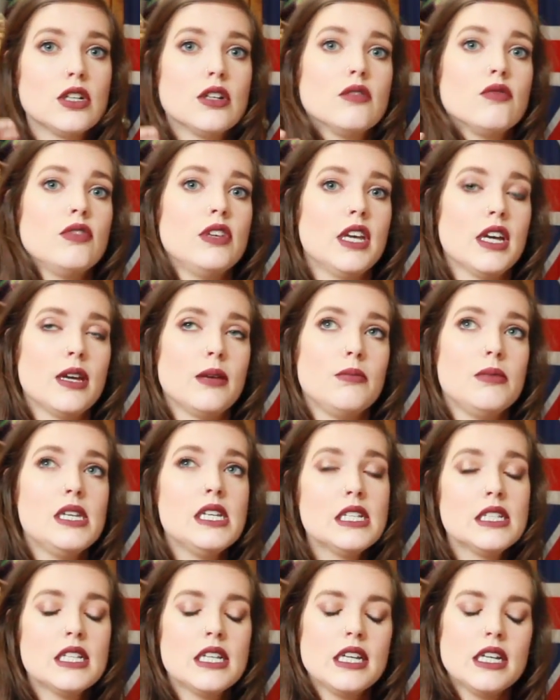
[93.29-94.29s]
their
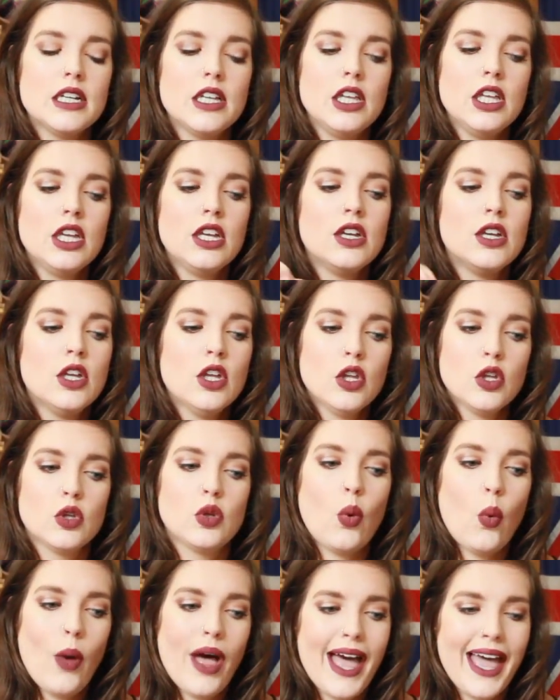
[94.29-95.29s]
VIB sale,
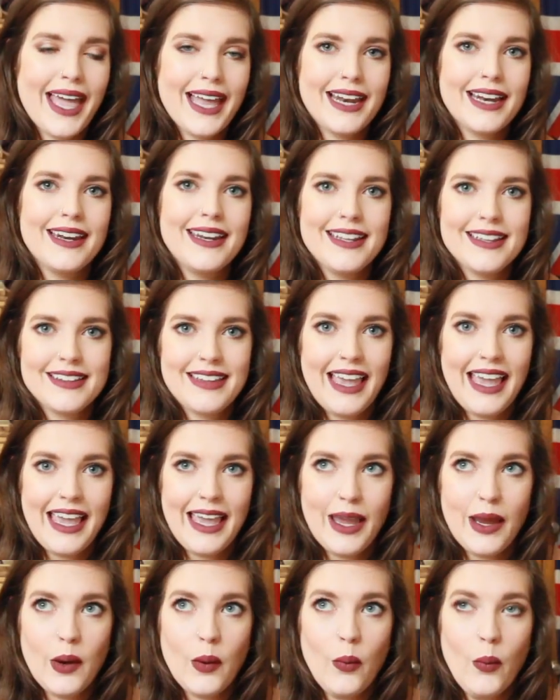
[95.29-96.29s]
so I had a
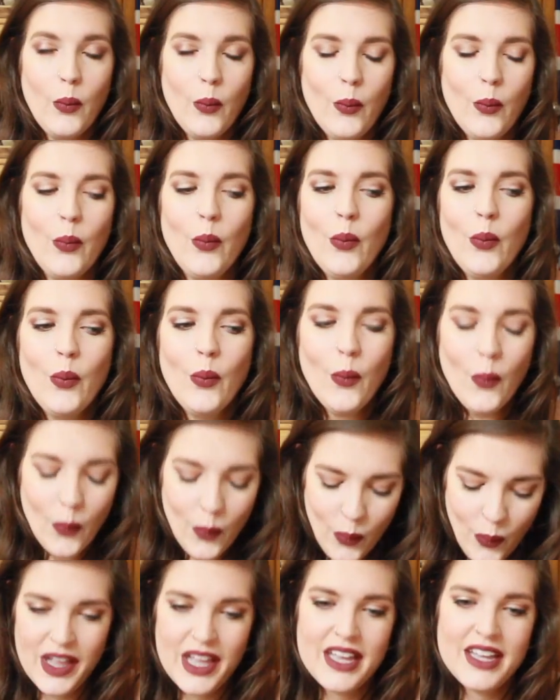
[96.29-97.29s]
discount.
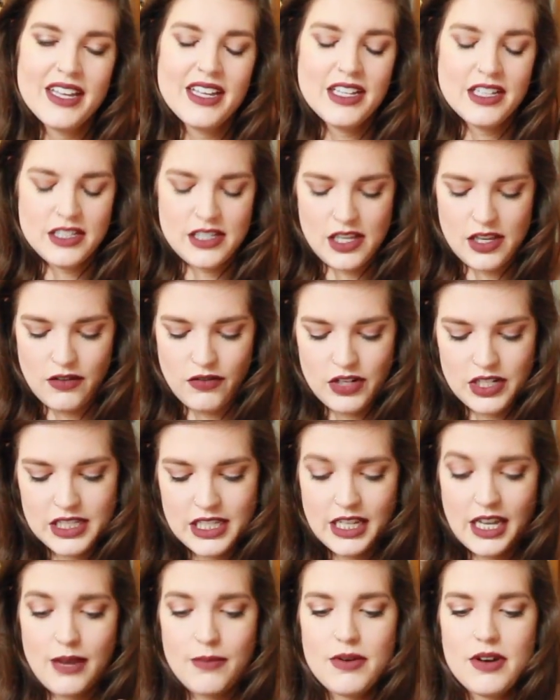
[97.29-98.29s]
So the first
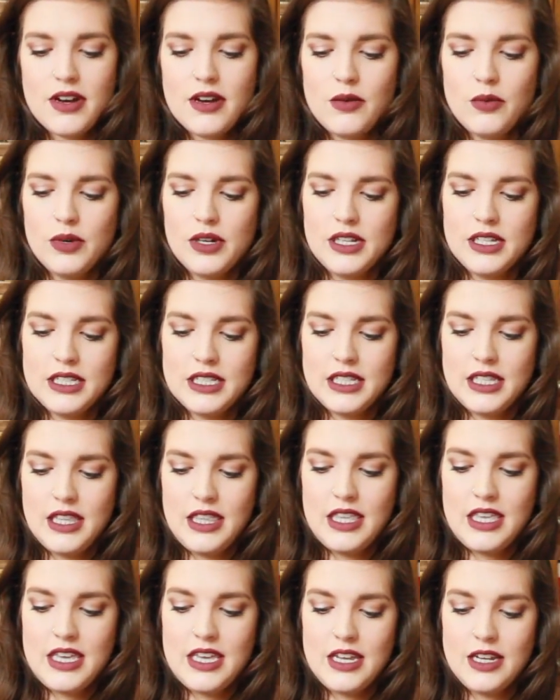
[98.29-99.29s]
thing I bought was
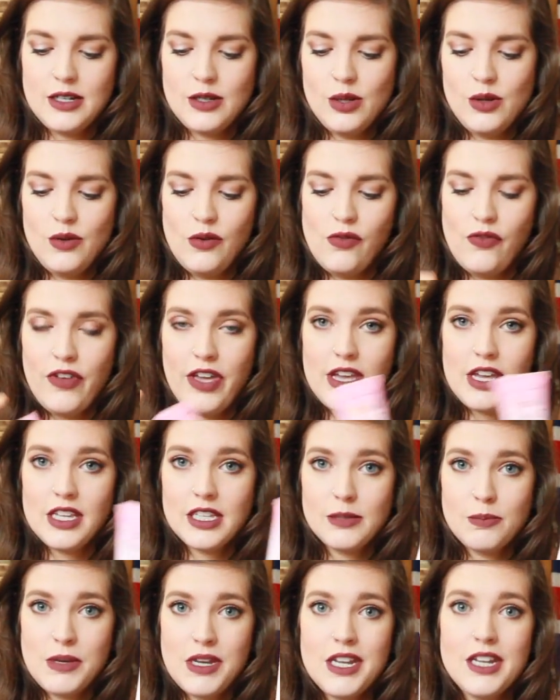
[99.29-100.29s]
the Too
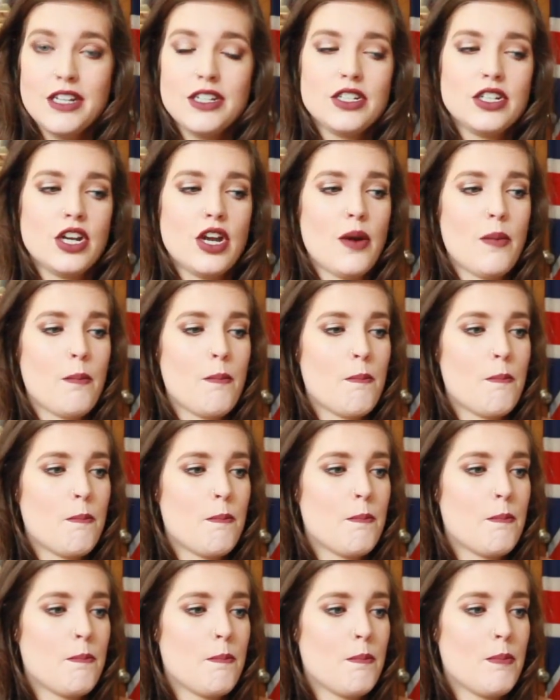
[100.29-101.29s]
Faced Peach
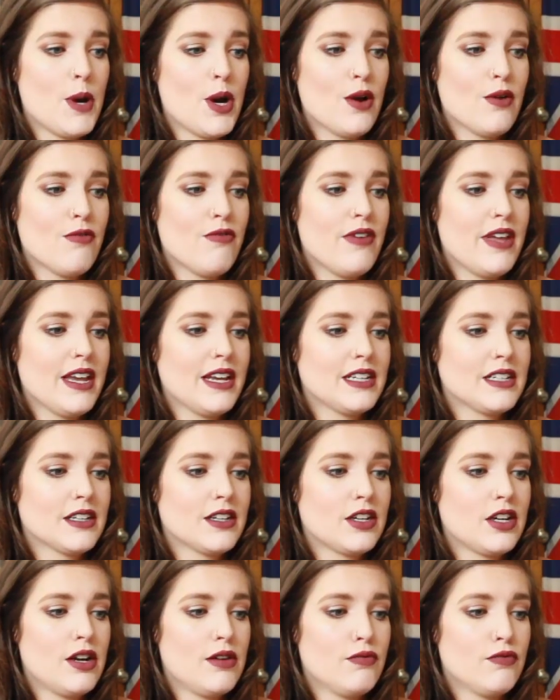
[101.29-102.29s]

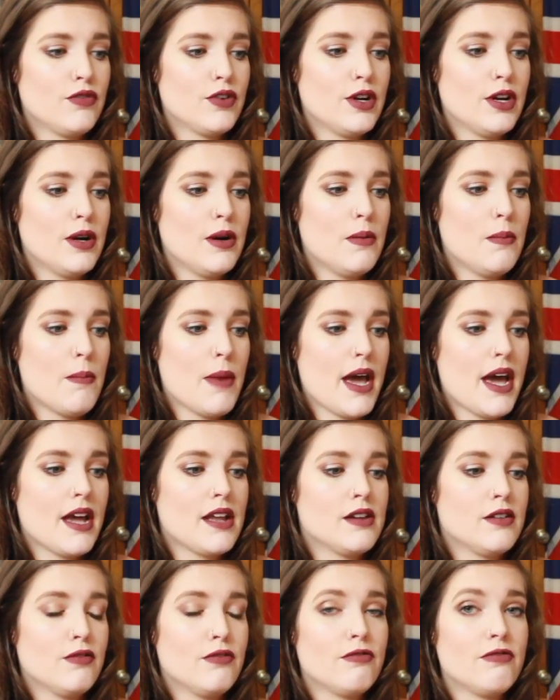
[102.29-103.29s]
Perfect Comfort
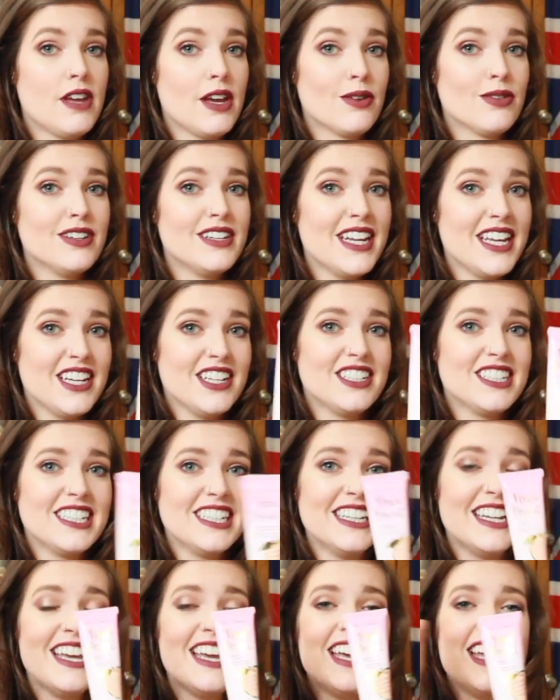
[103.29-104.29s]
Matte
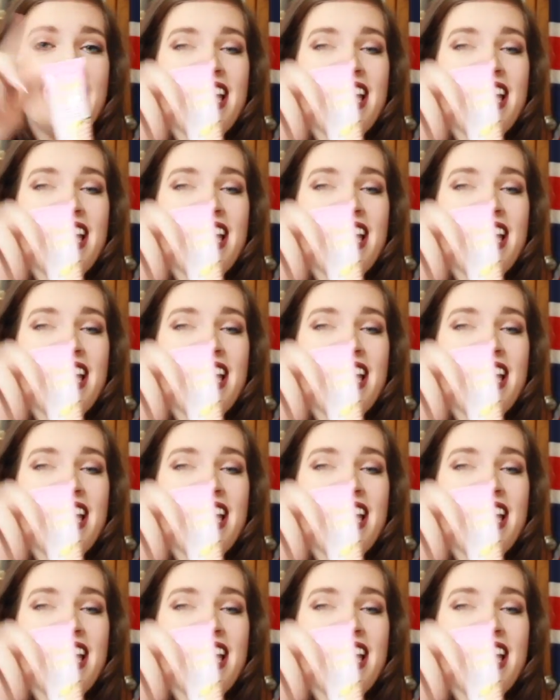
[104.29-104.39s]
Foundation,